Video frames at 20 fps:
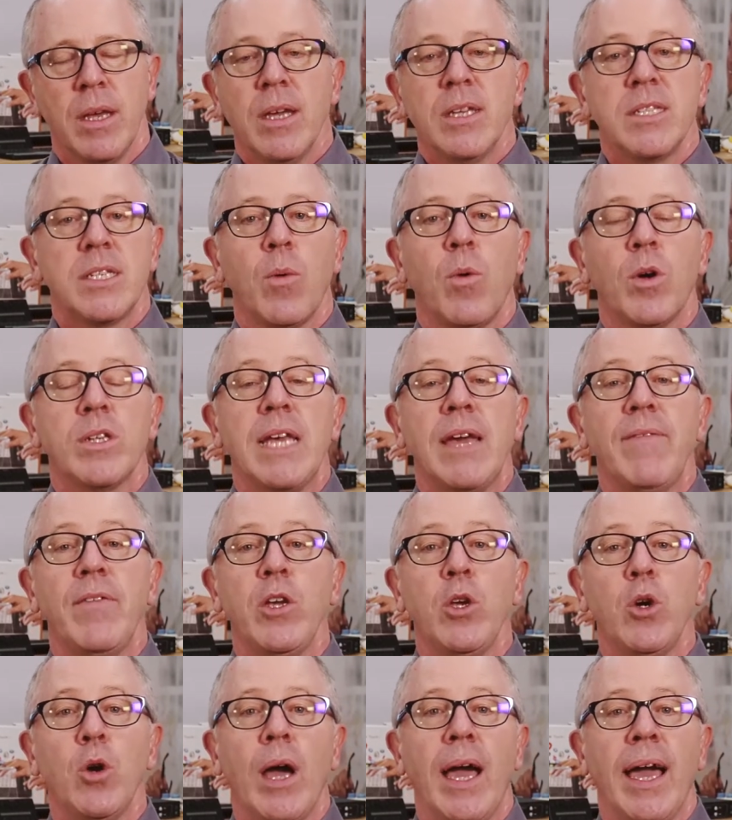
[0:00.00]
So whatever
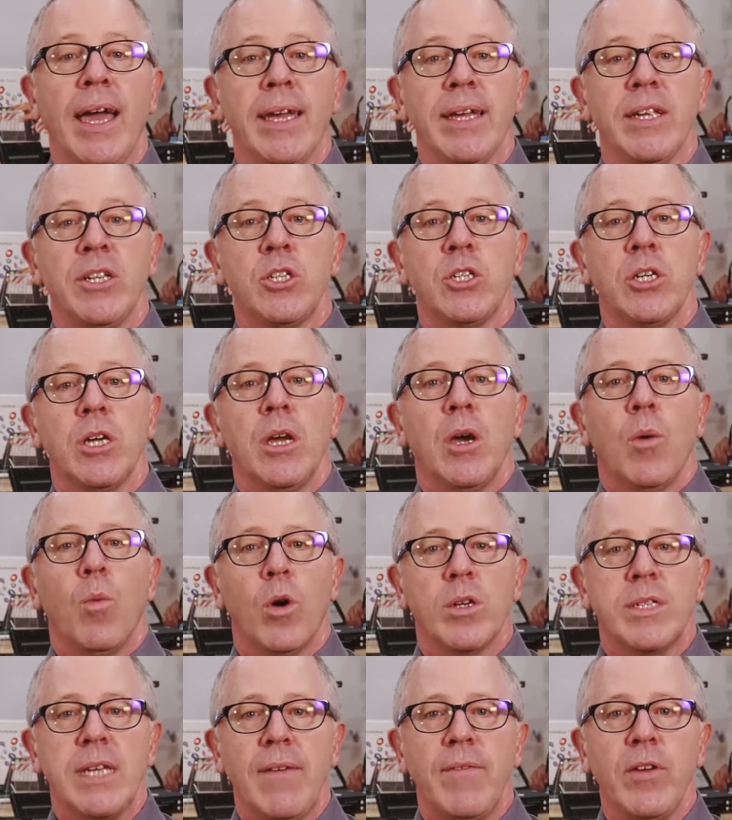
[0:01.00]
your age,
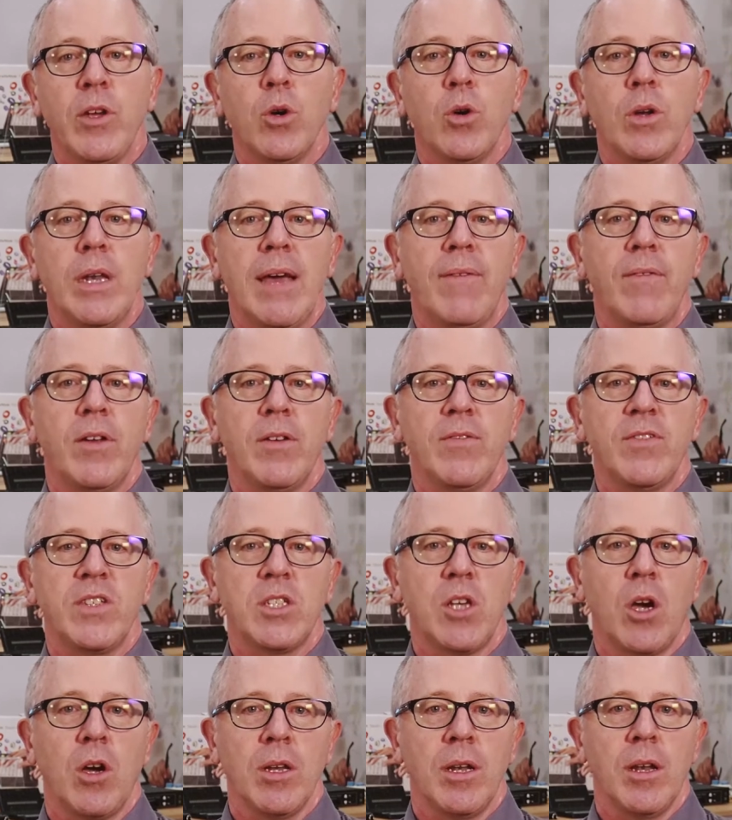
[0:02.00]
whatever your level of
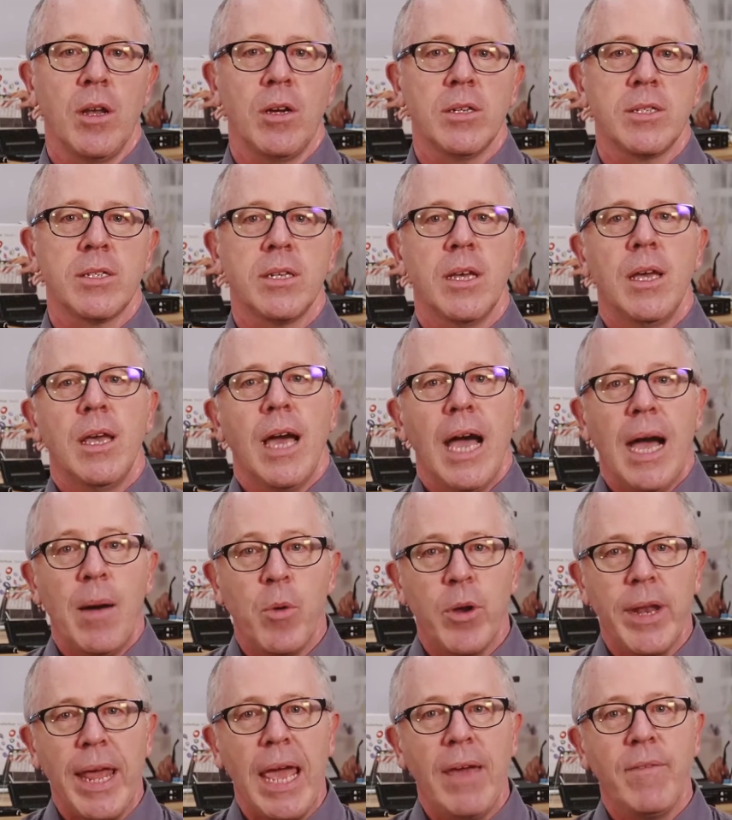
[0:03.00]
sight loss and
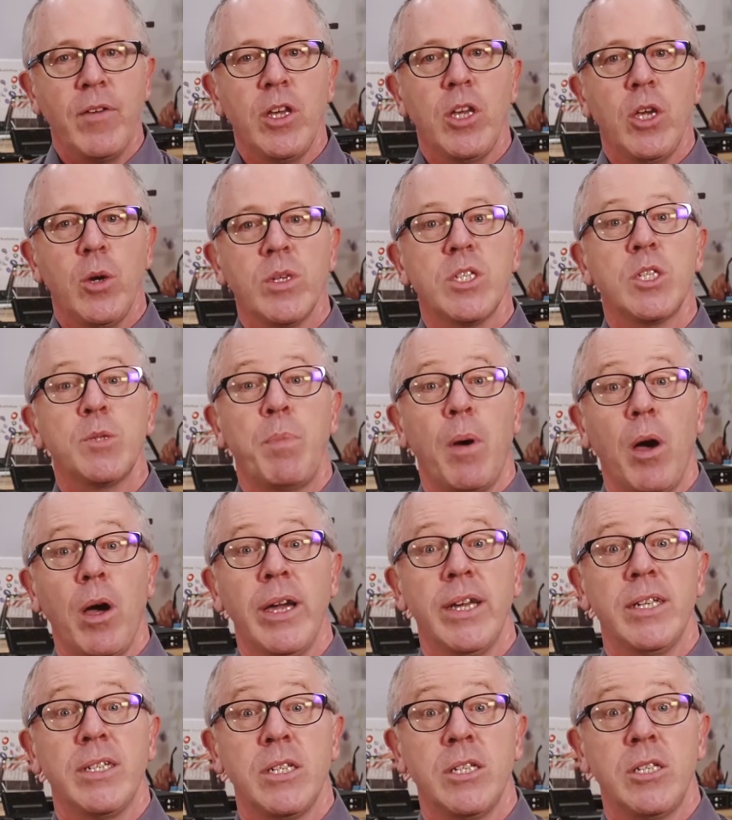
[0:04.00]
whatever you
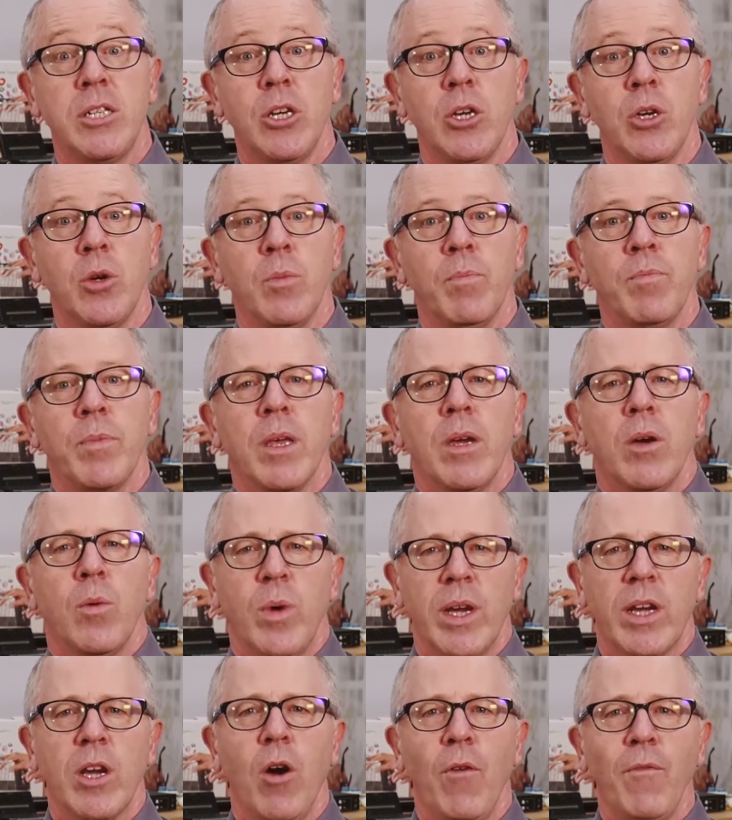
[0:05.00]
aspire to do,
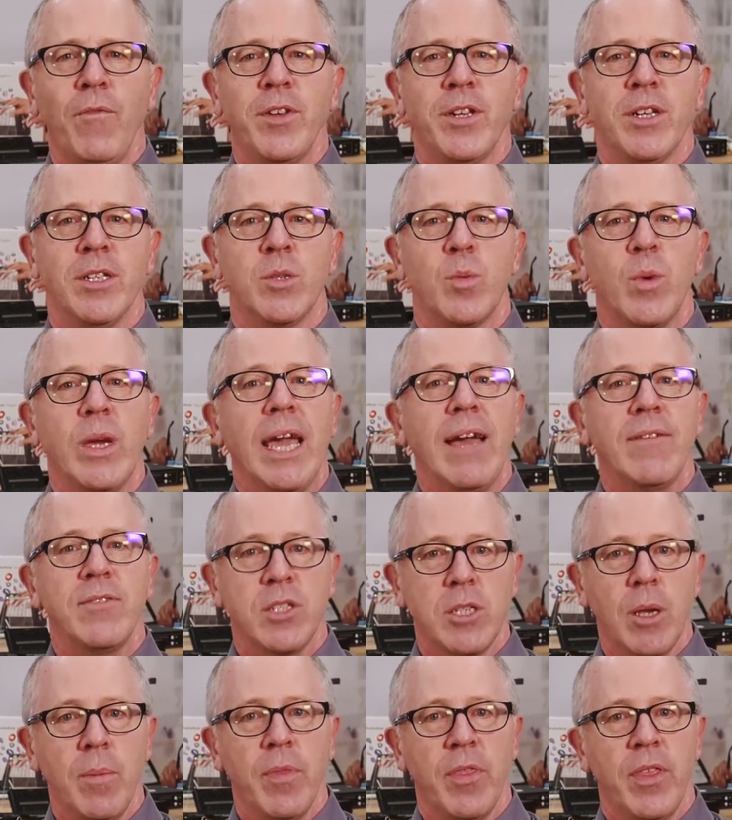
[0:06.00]
we're confident we have
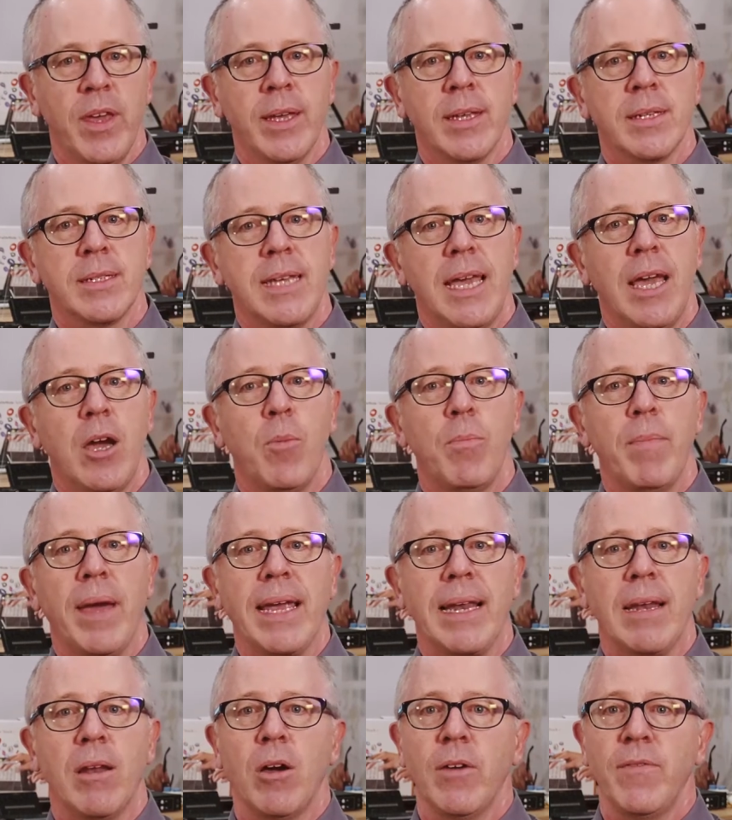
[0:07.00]
something to help
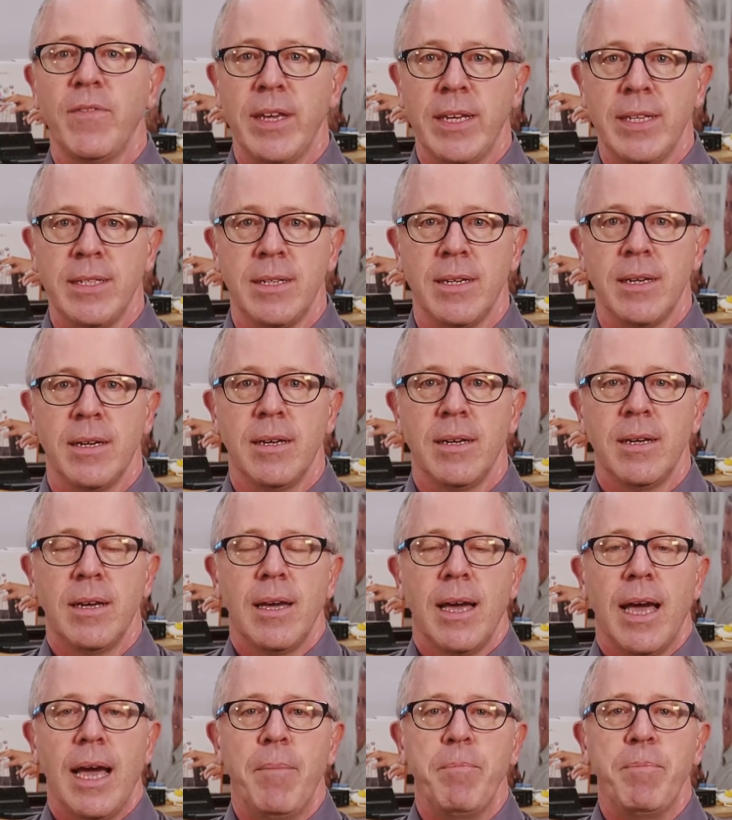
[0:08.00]
make life easier
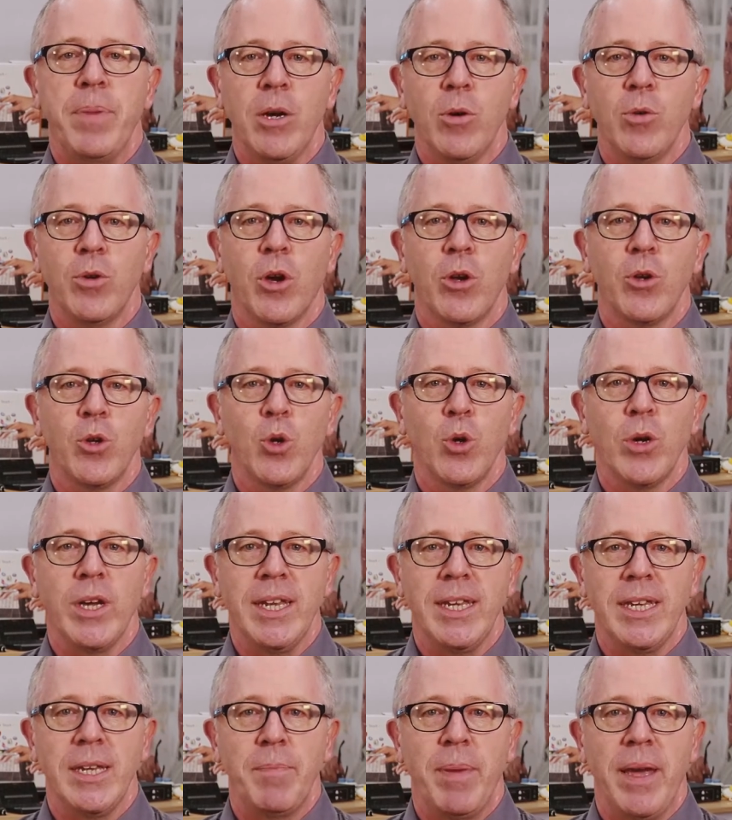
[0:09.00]
and build on your
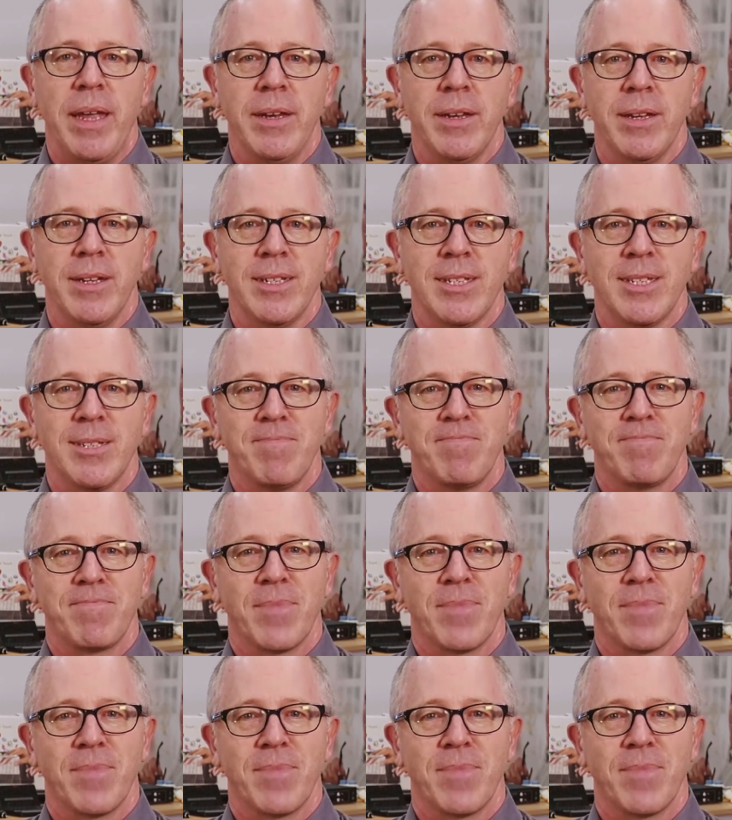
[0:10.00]
independence.